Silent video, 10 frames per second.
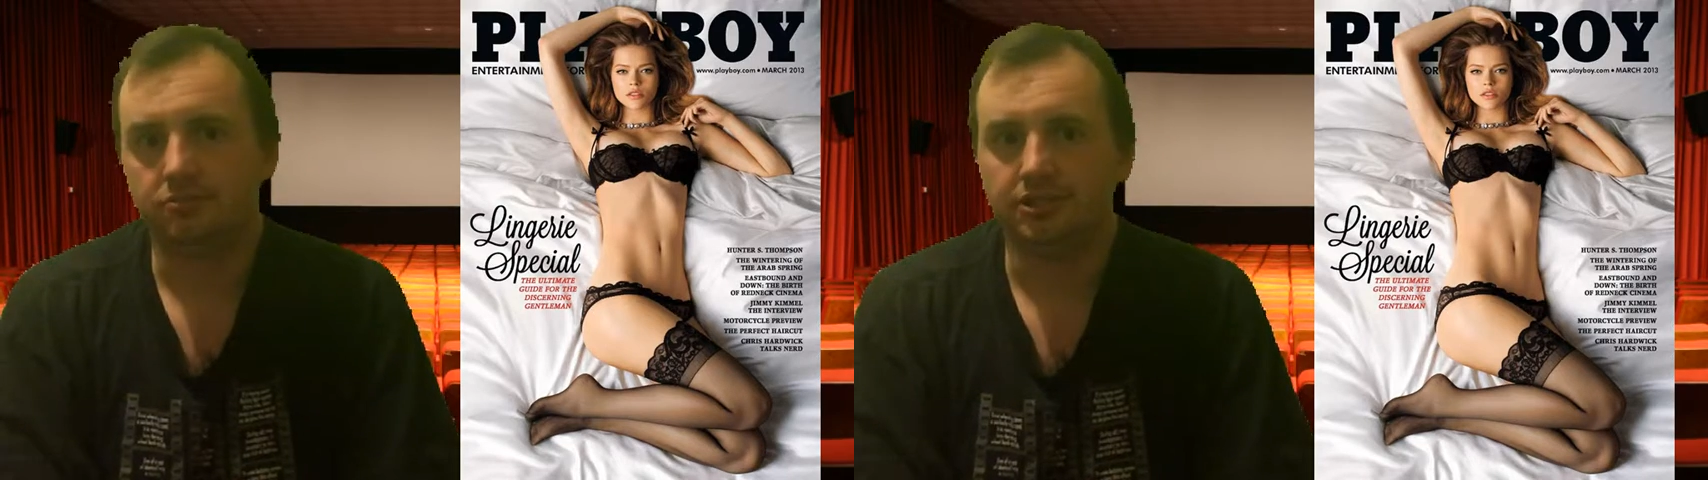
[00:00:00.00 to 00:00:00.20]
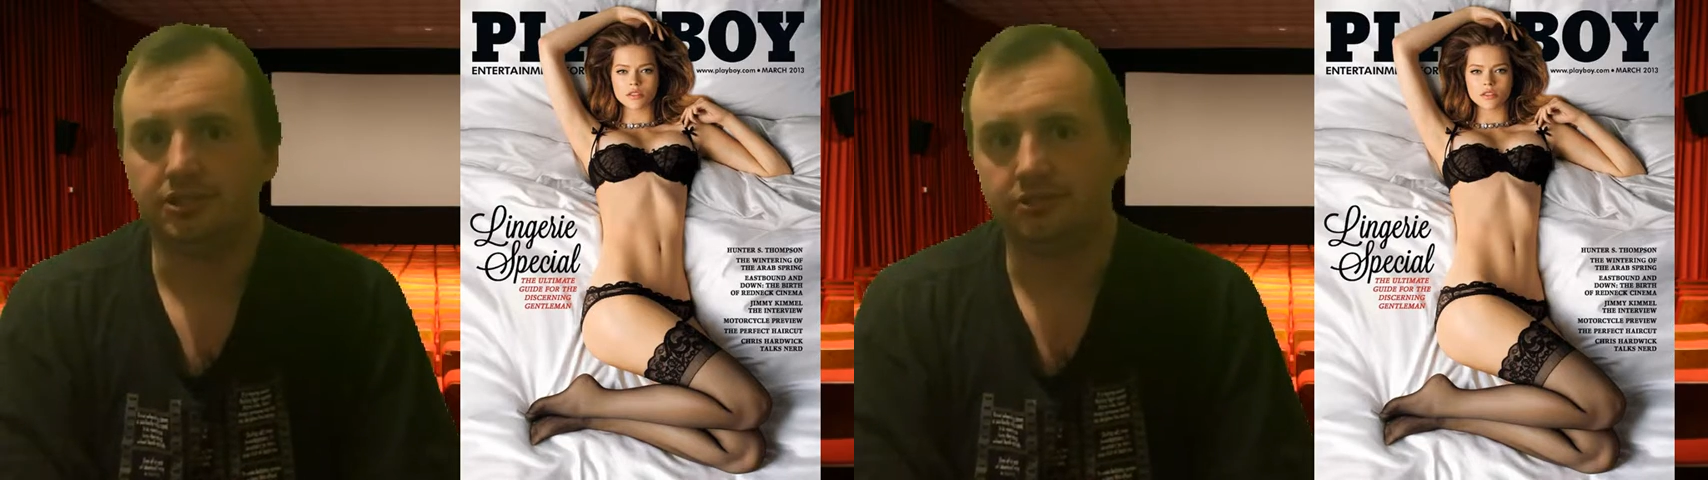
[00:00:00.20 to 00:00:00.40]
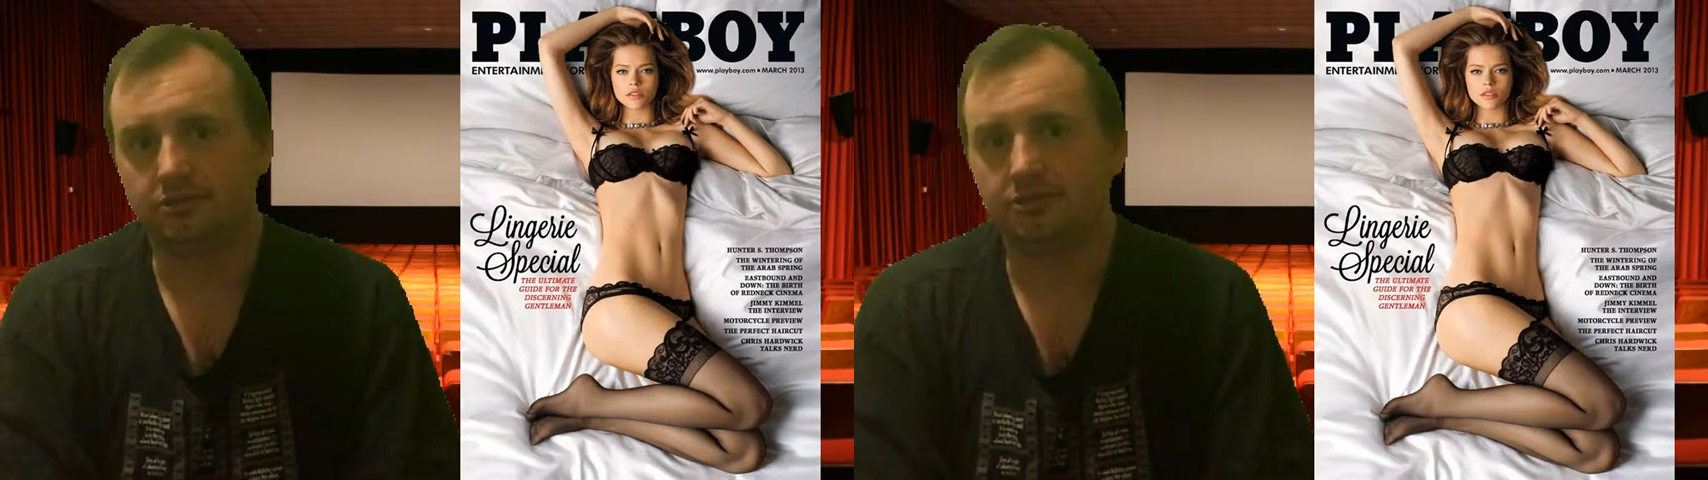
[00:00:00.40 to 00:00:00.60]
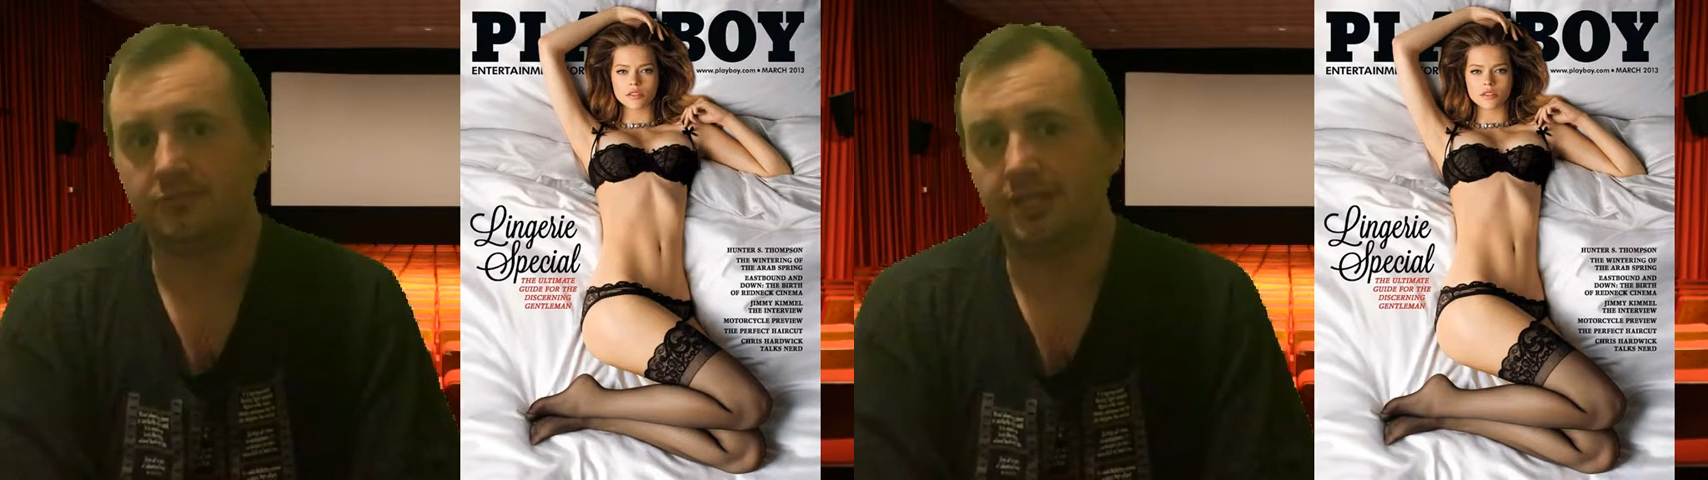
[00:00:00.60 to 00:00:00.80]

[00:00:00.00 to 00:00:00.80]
20-year-old